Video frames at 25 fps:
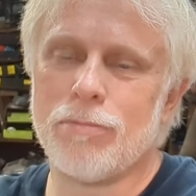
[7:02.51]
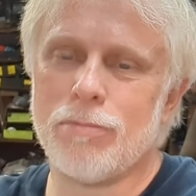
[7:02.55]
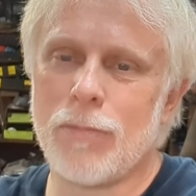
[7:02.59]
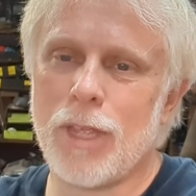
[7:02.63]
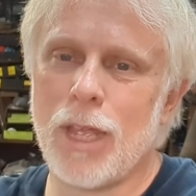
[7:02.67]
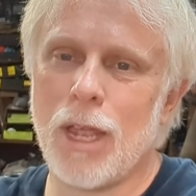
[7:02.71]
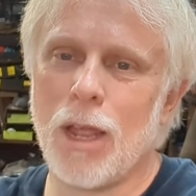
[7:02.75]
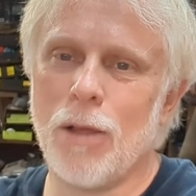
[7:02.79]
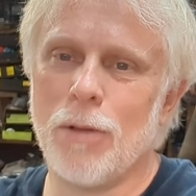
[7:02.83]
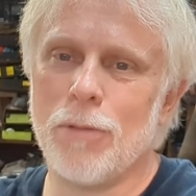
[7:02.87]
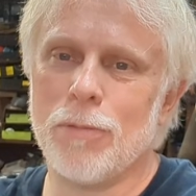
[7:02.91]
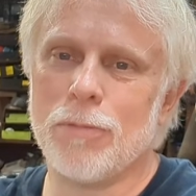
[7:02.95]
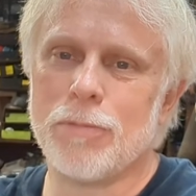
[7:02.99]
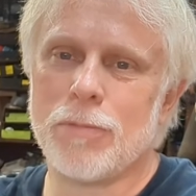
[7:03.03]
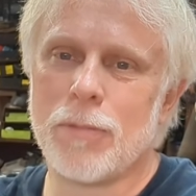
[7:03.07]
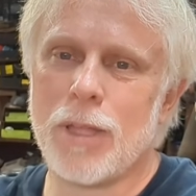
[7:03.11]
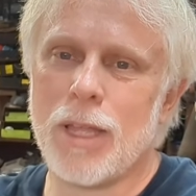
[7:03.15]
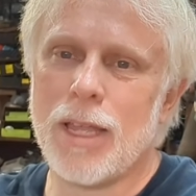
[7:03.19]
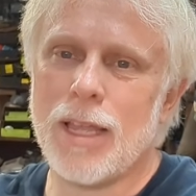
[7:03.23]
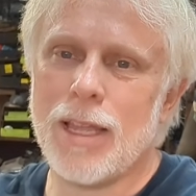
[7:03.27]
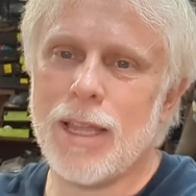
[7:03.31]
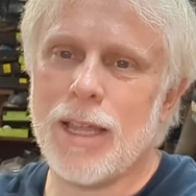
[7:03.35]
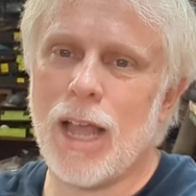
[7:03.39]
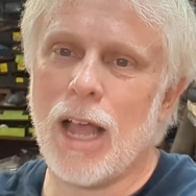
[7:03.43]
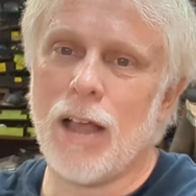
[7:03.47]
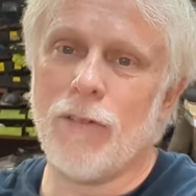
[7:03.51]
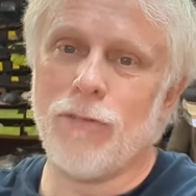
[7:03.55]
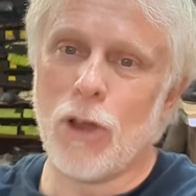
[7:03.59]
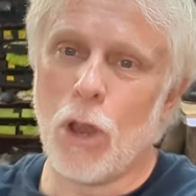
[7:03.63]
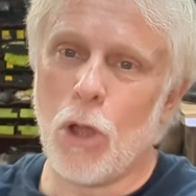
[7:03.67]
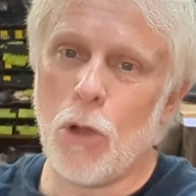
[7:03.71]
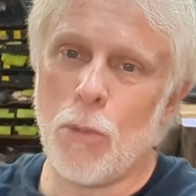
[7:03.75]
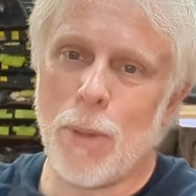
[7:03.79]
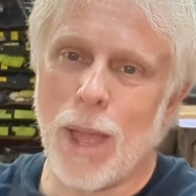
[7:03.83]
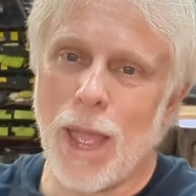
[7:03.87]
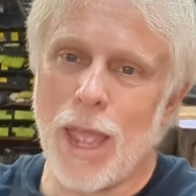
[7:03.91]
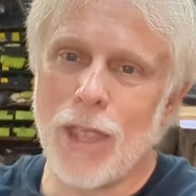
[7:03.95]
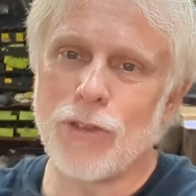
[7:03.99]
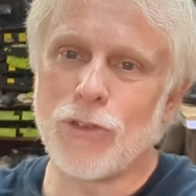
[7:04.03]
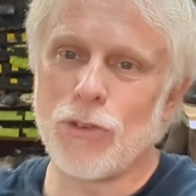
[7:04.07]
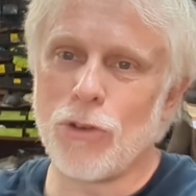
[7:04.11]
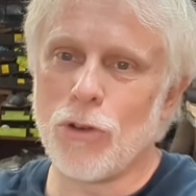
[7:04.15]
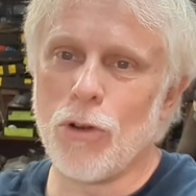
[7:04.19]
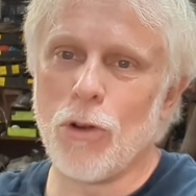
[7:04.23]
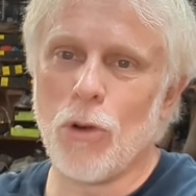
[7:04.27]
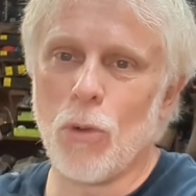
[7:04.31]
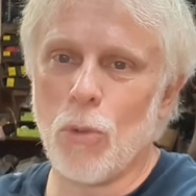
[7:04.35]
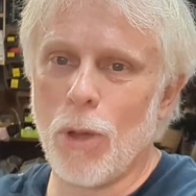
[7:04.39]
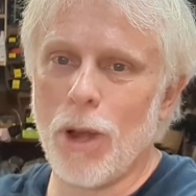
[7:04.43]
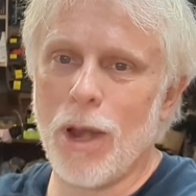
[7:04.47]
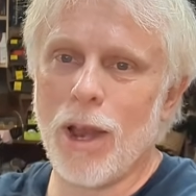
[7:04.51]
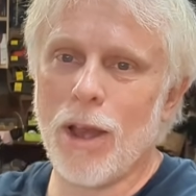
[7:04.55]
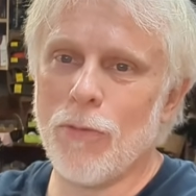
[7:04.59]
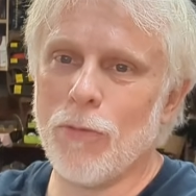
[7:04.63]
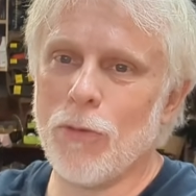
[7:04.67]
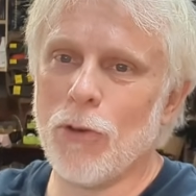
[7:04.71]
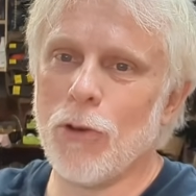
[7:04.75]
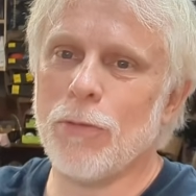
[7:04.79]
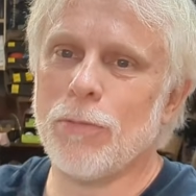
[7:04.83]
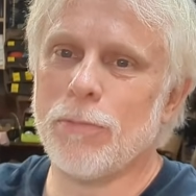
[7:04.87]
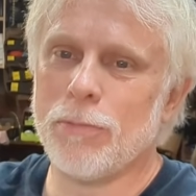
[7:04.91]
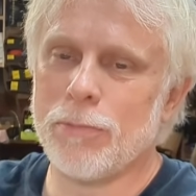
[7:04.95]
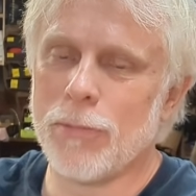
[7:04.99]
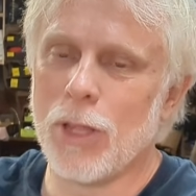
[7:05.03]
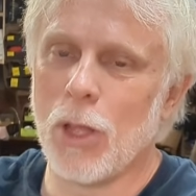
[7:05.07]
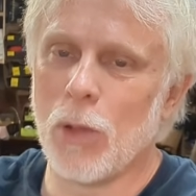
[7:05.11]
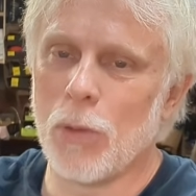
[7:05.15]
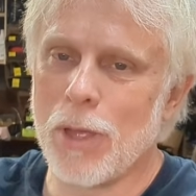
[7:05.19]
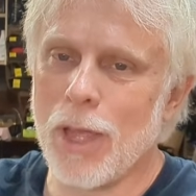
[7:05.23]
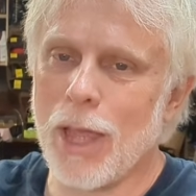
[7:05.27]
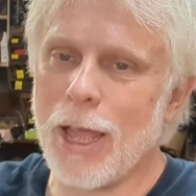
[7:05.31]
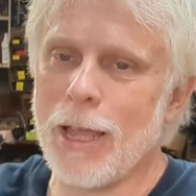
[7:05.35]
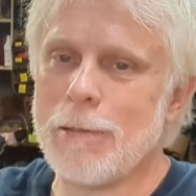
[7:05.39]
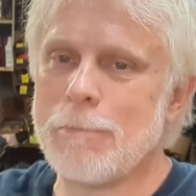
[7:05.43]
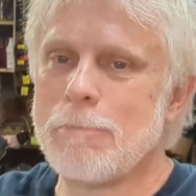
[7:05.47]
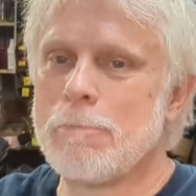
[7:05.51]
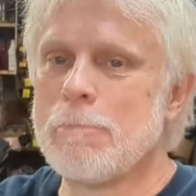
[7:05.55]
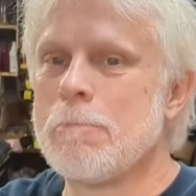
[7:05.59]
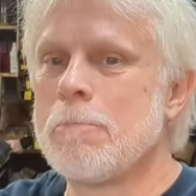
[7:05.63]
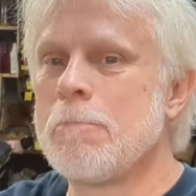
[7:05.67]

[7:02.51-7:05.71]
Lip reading: a Flowmaster or whatever, okay,